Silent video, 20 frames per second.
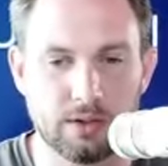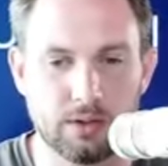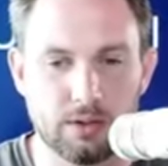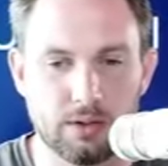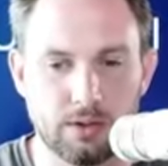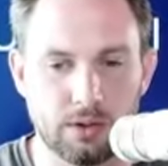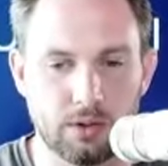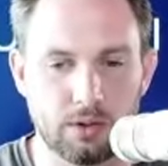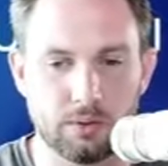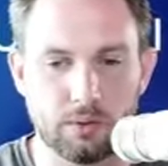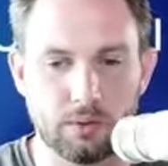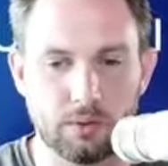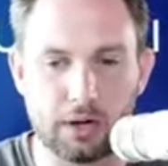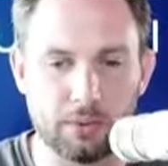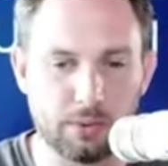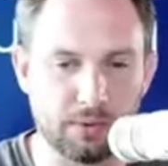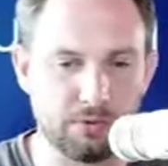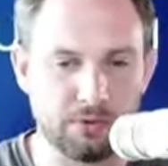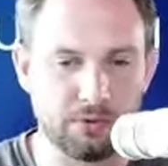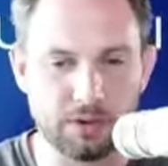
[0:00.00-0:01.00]
How do
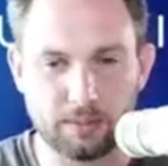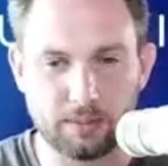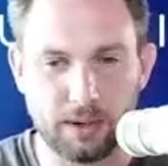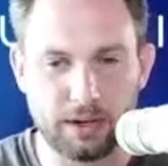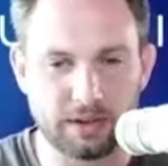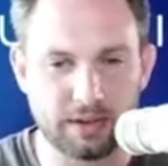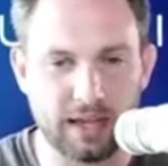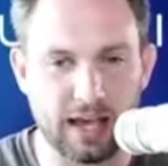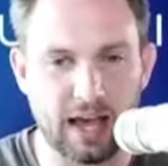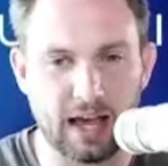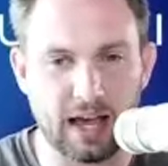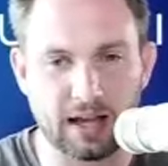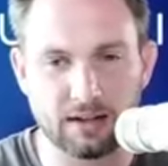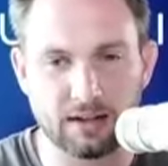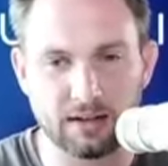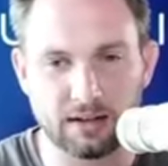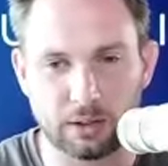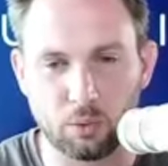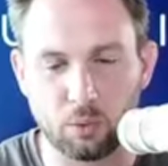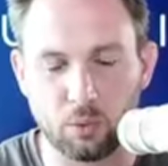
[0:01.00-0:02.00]
we feel about that?
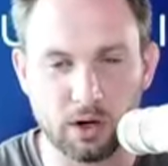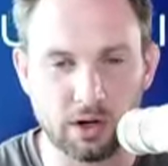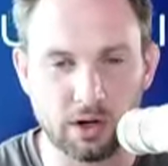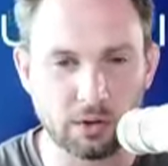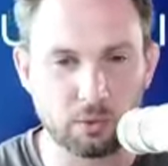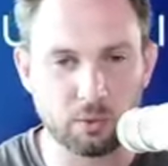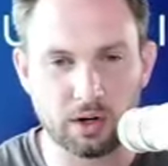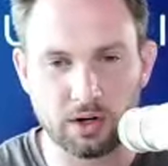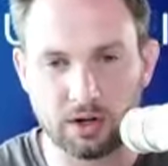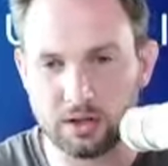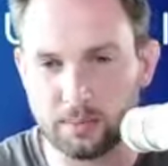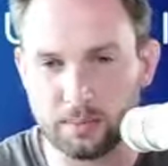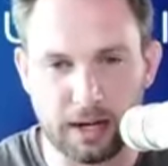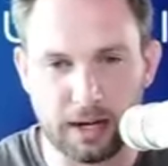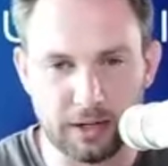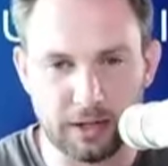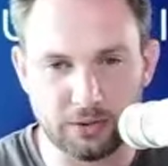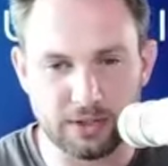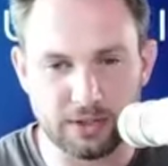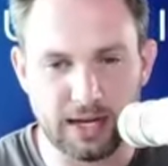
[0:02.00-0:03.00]
Like, where are the
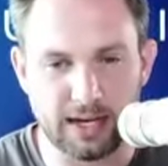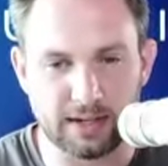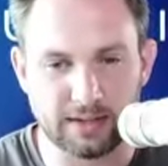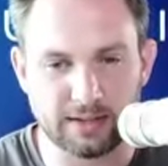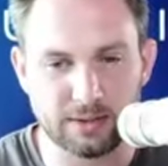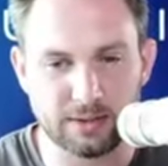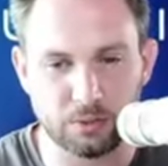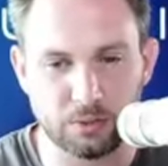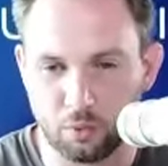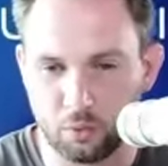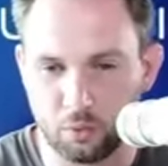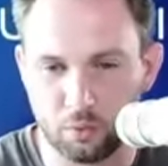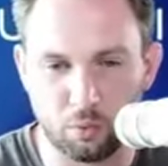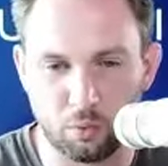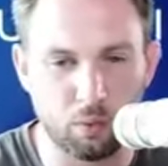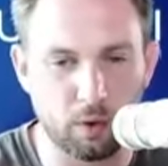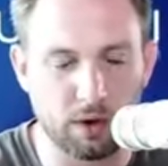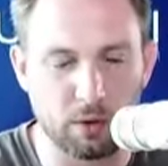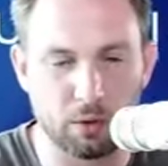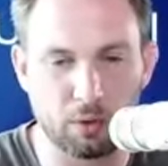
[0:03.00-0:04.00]
bottlenecks?
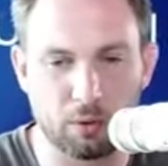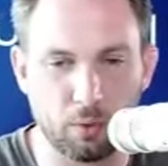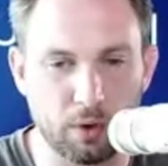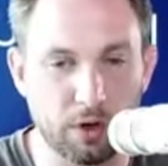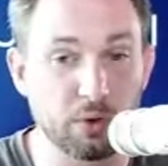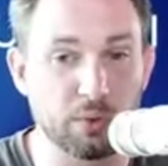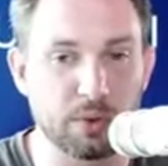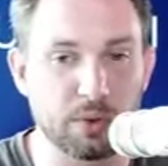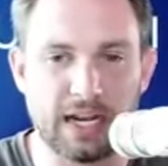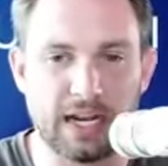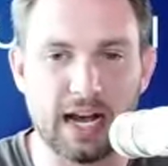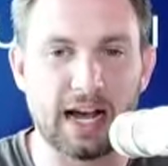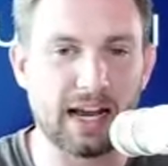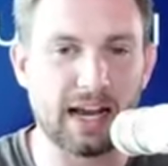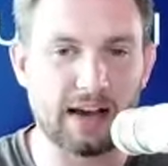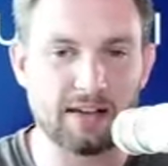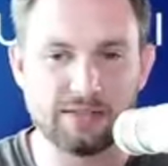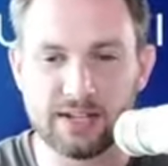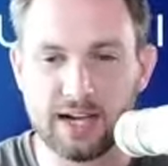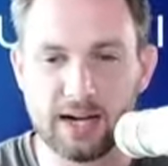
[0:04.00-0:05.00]
Where do we not
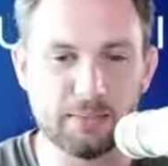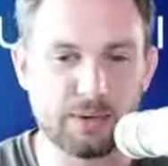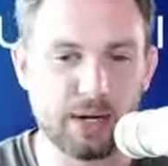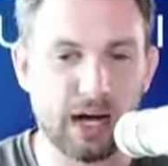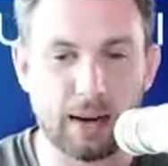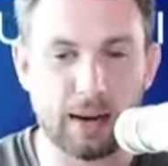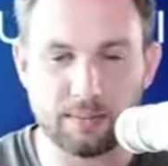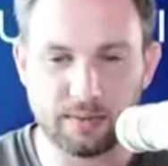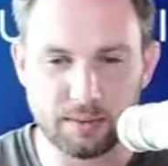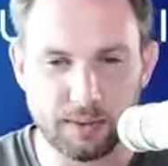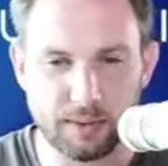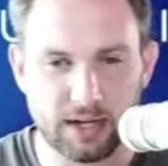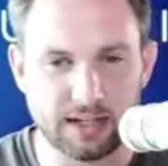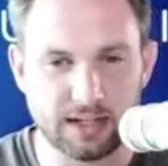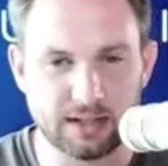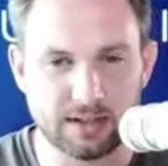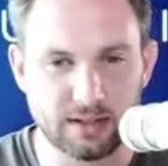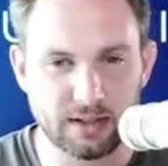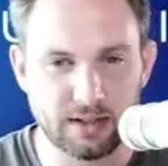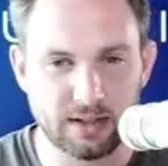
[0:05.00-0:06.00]
have time to
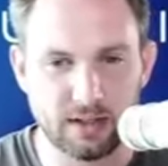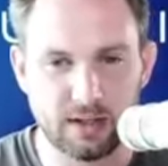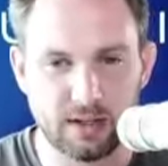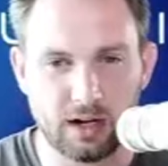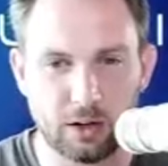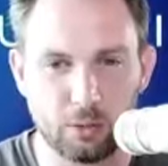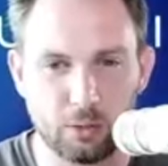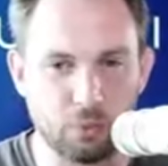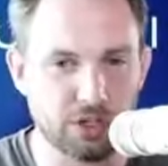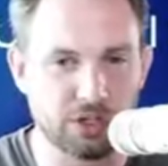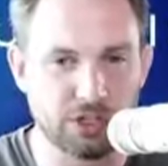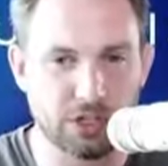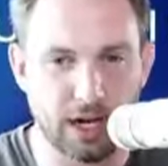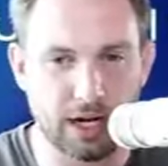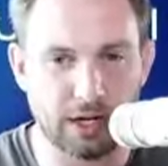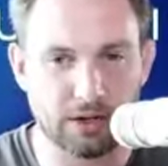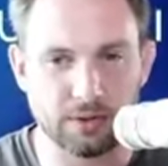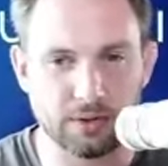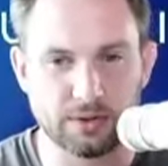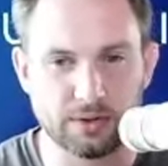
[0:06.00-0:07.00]
optimize on which
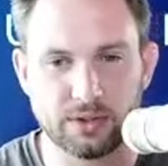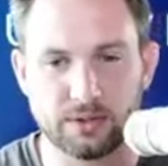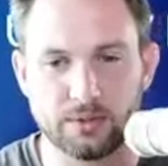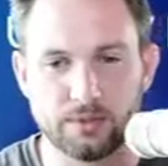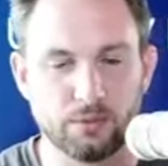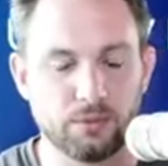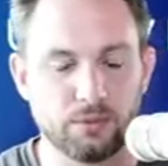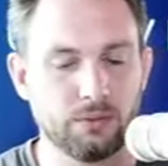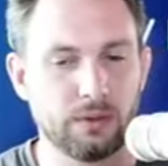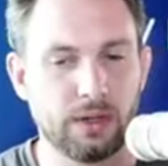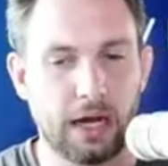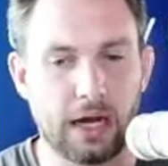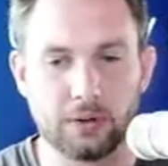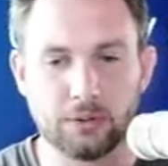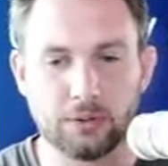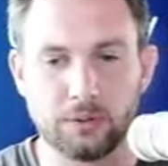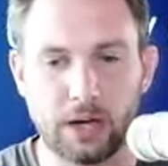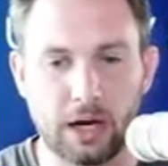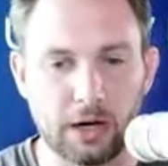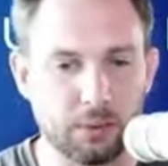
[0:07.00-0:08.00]
channels? And how
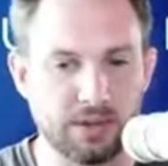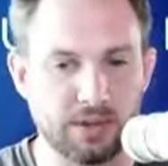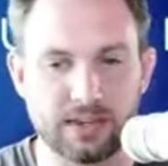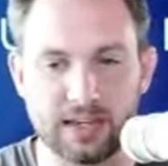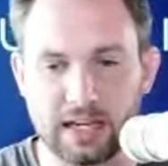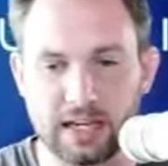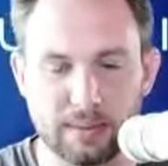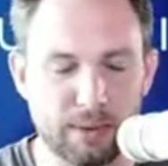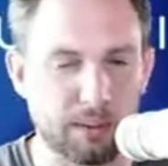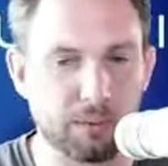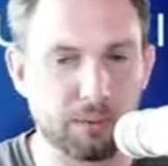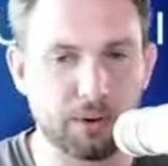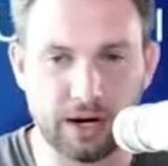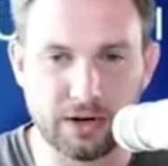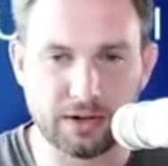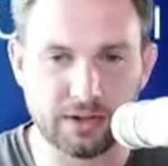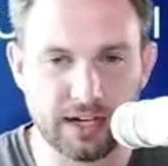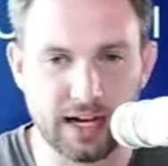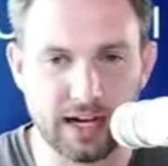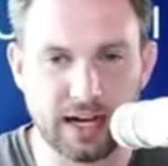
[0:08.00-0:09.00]
do we think about
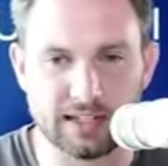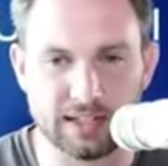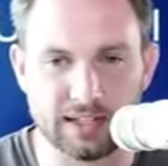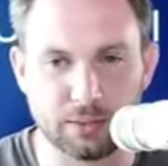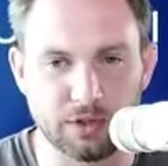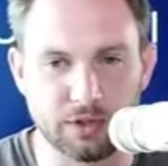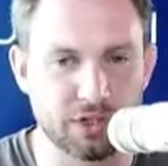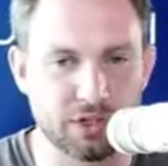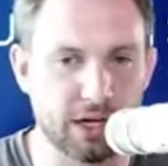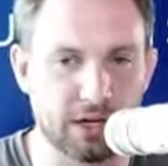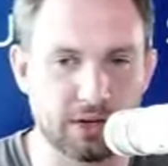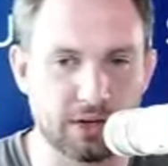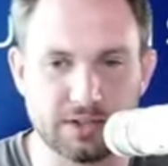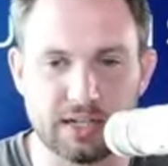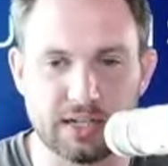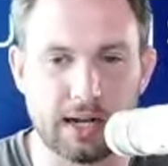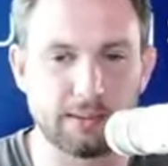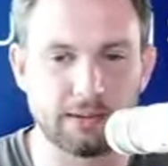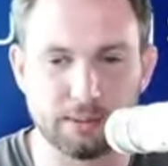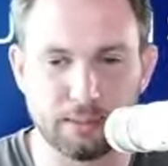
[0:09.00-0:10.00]
prioritizing which channels
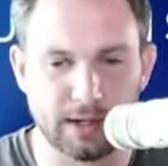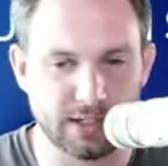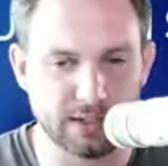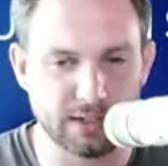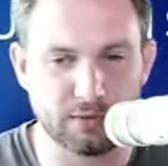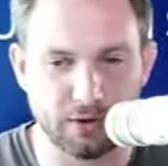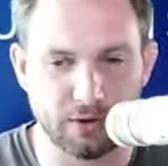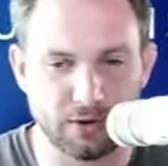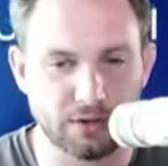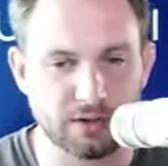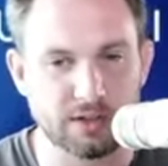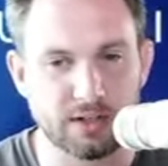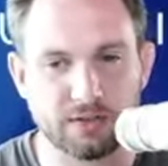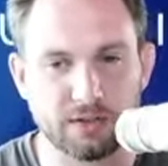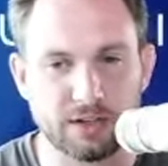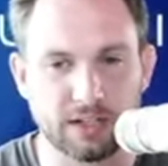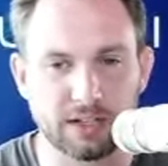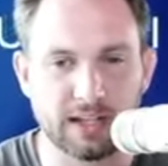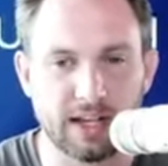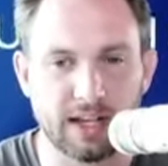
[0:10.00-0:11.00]
to optimize first? Stuff
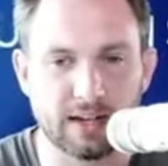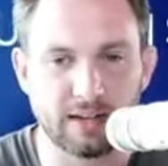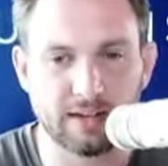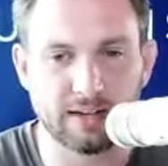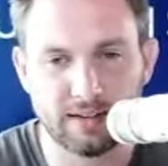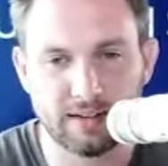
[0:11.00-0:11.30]
like that.